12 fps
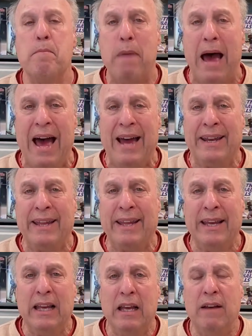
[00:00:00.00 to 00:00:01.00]

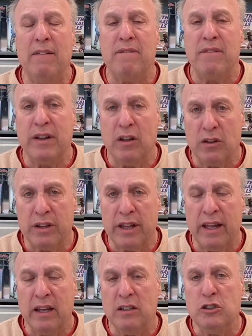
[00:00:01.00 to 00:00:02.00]
batting,
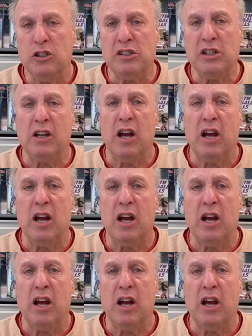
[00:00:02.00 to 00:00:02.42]
fielding, just a